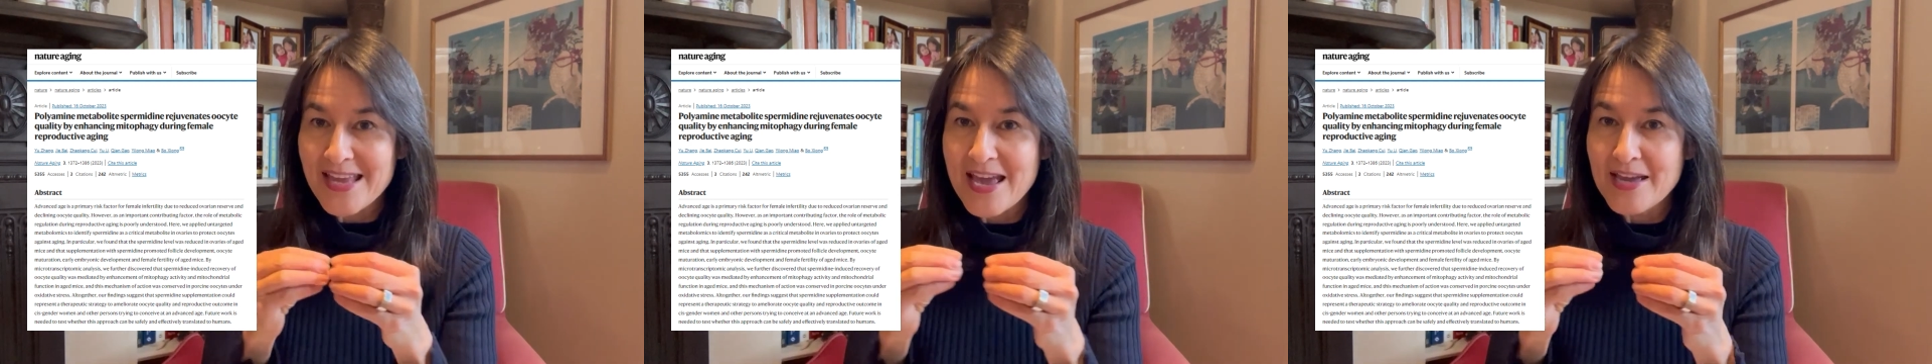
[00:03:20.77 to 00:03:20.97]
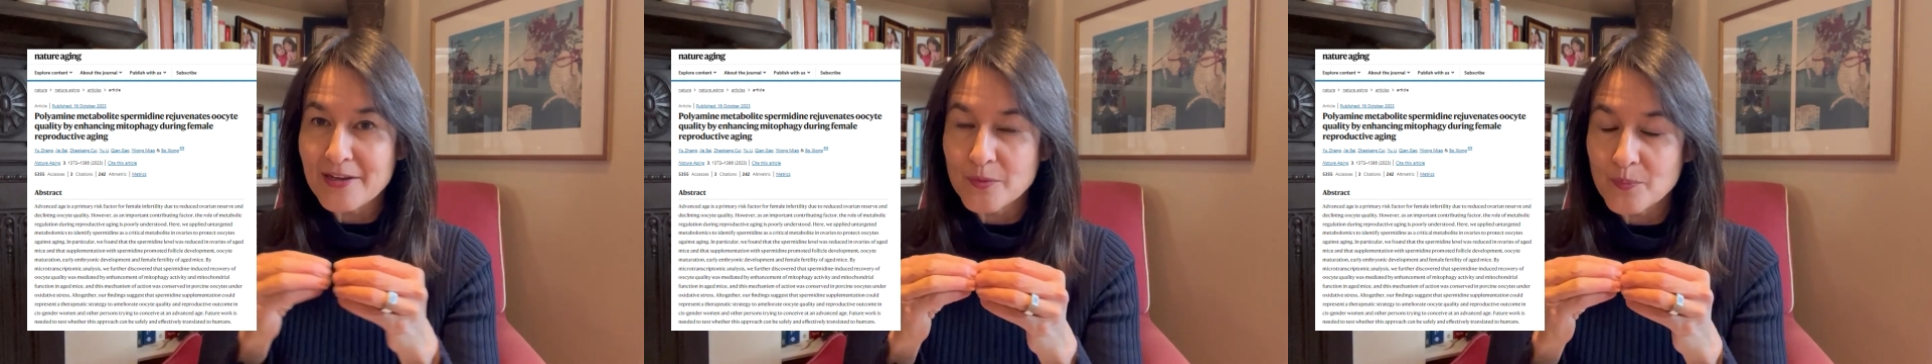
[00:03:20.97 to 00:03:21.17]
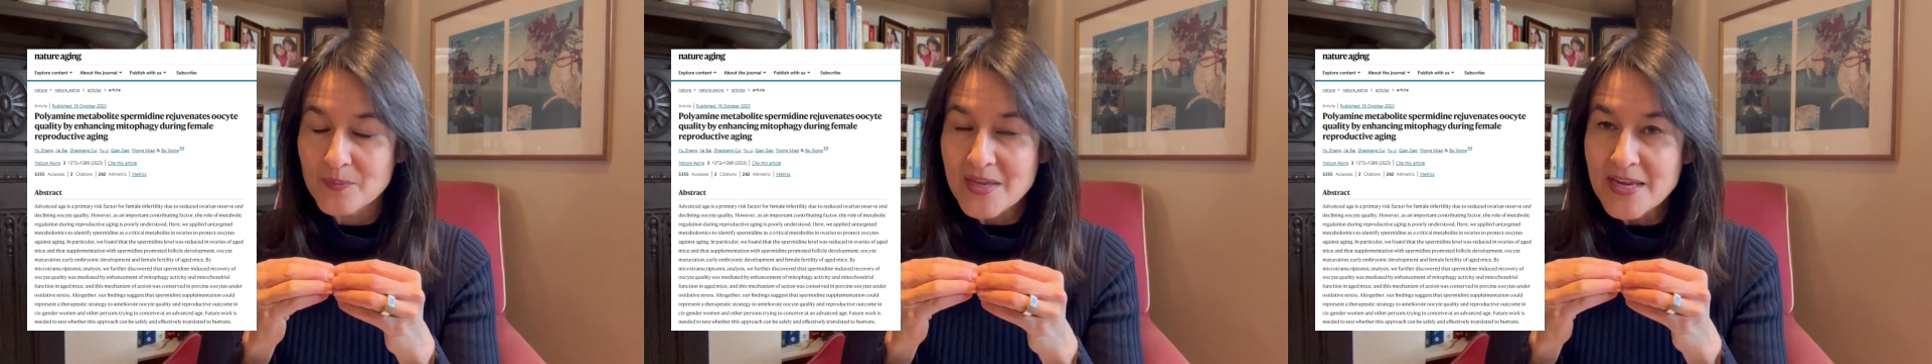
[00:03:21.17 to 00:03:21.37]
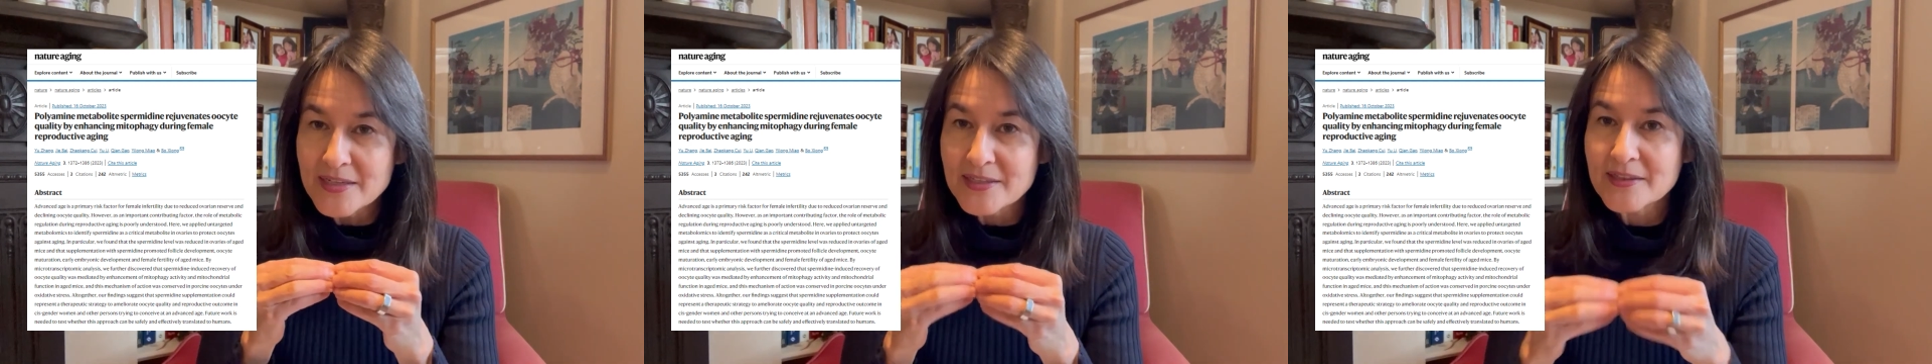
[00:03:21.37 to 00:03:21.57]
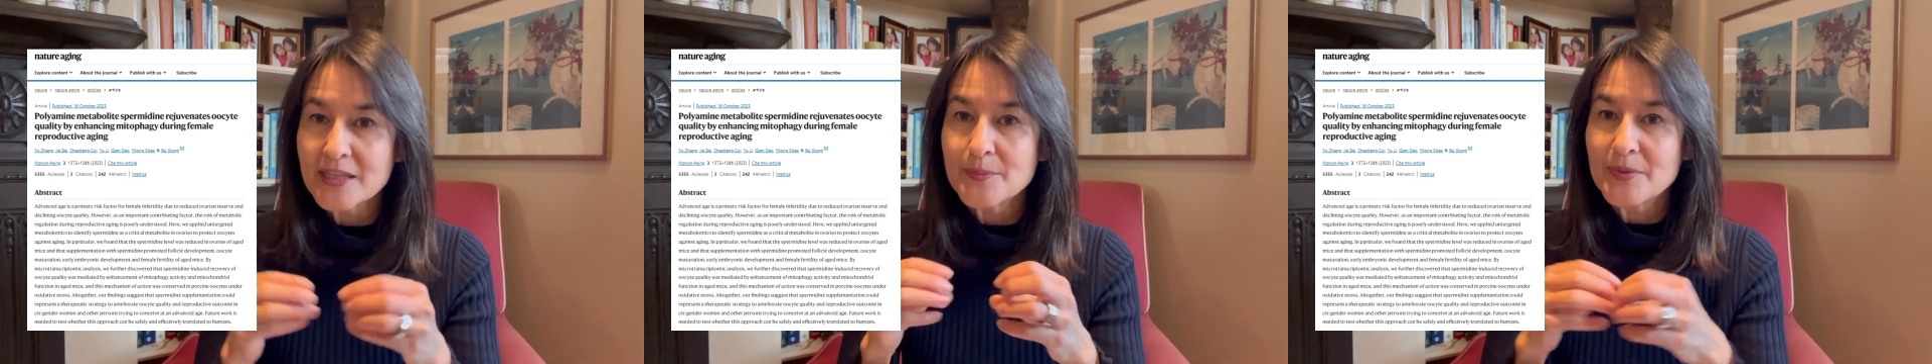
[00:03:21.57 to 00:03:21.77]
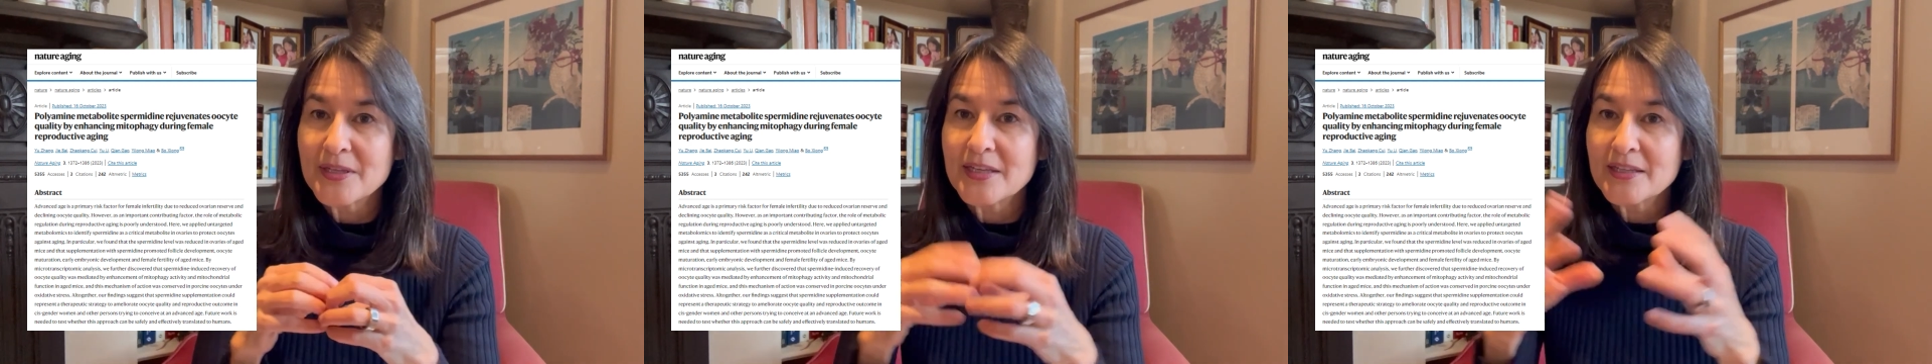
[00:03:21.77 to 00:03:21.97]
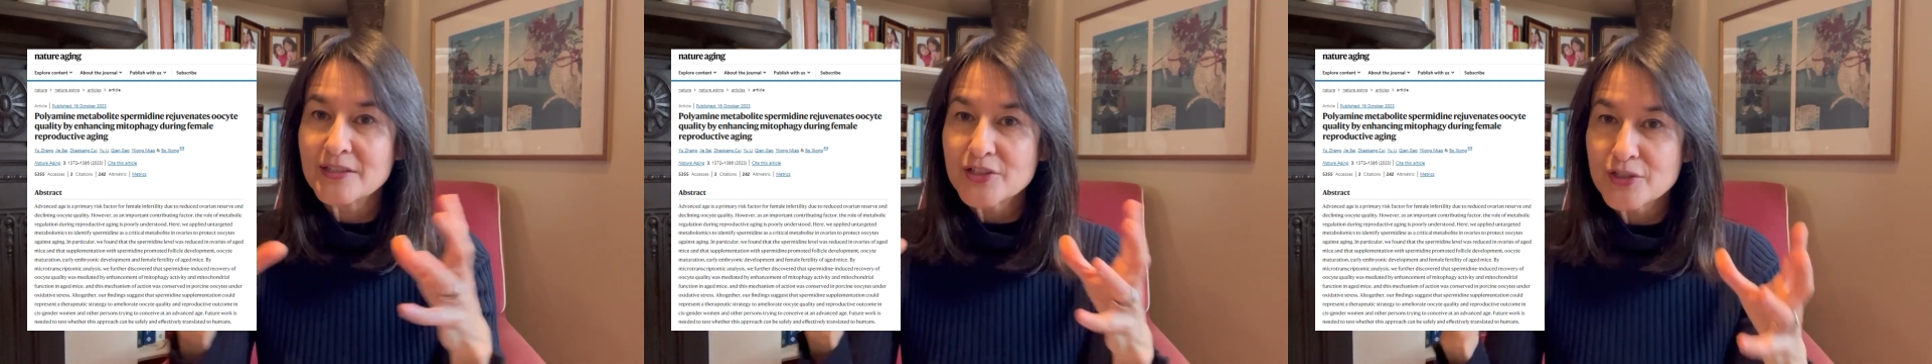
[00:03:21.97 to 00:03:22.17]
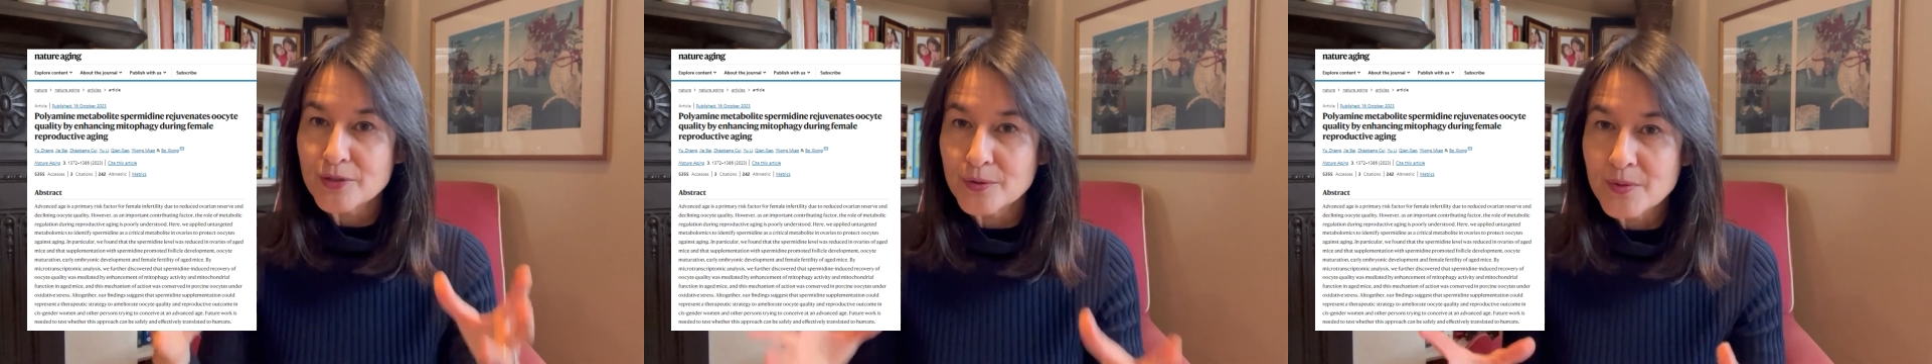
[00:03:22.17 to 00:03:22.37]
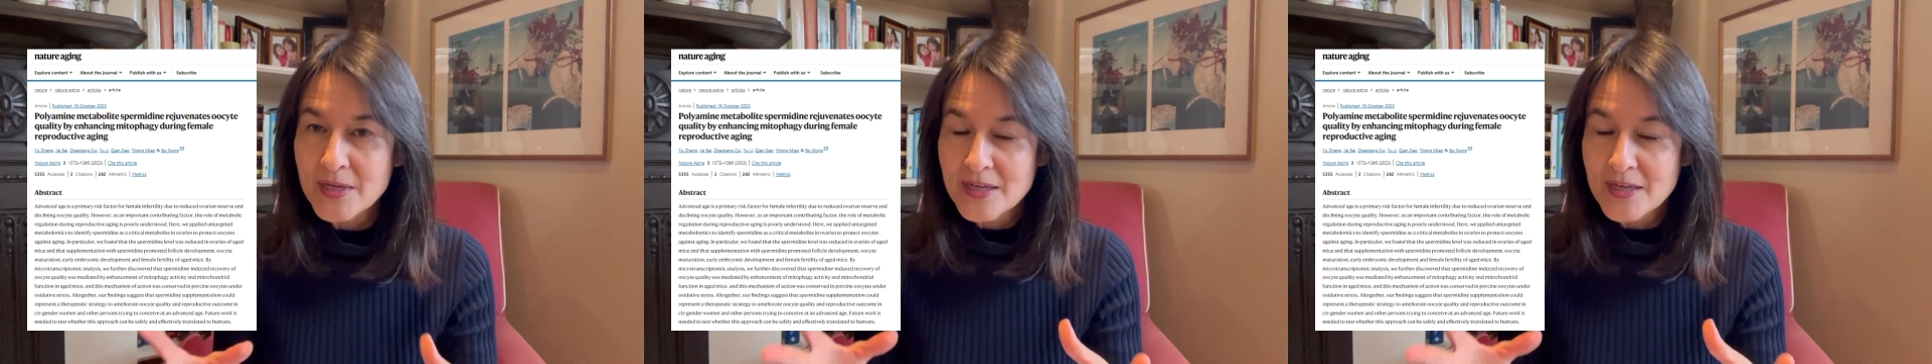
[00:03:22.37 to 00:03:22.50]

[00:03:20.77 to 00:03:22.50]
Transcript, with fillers: egg meet and they begin to